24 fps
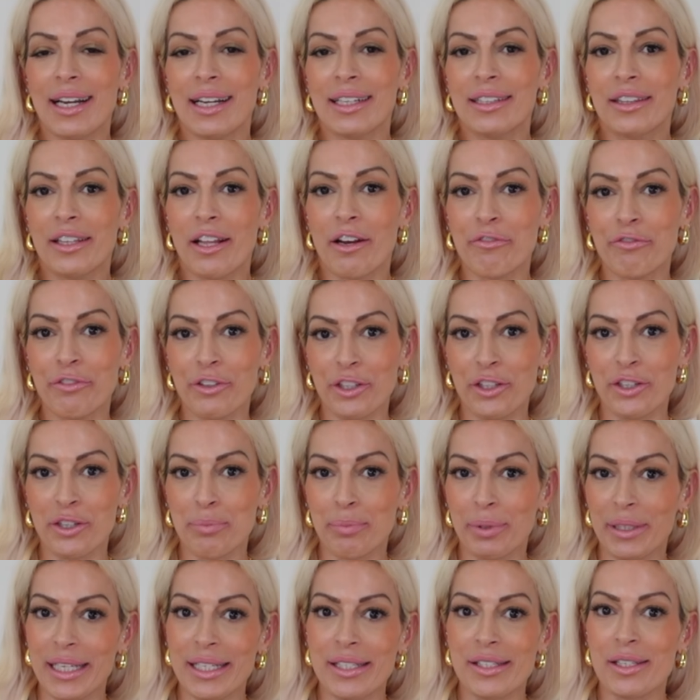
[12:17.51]
I'd love for you to
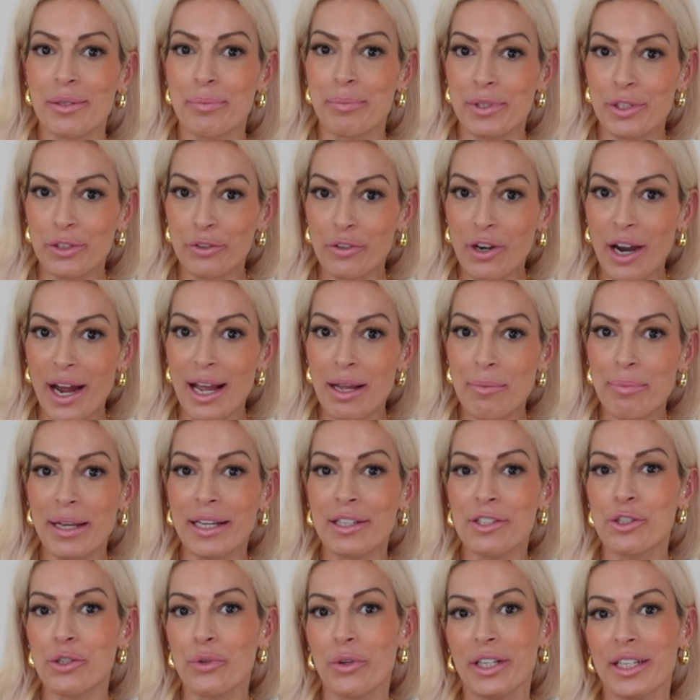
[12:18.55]
please subscribe
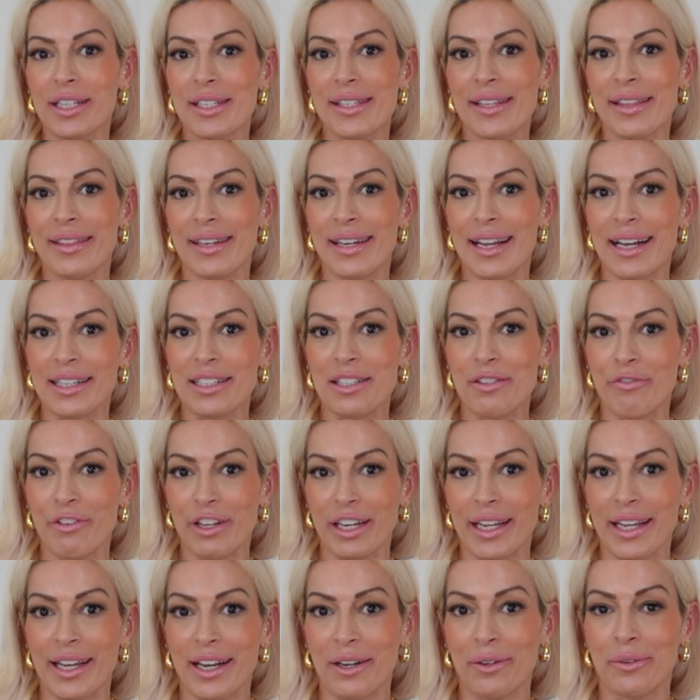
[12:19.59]
and join us in the next
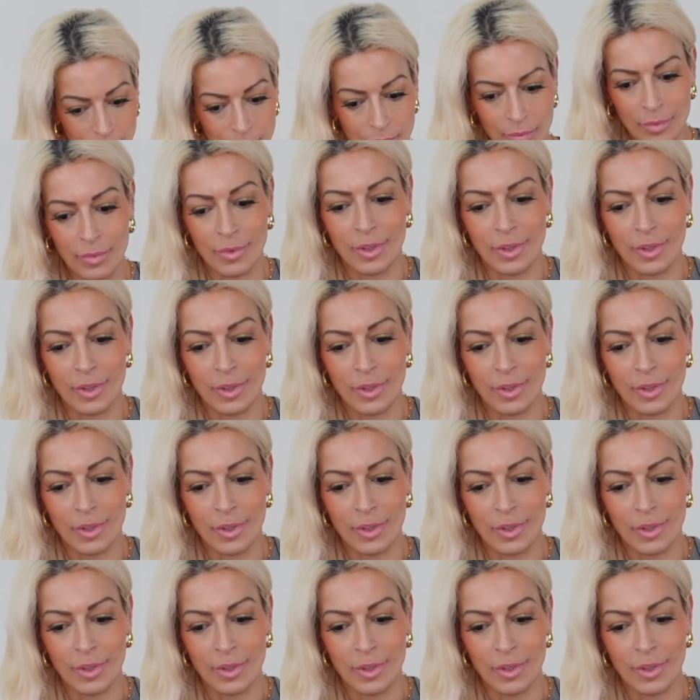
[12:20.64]
video.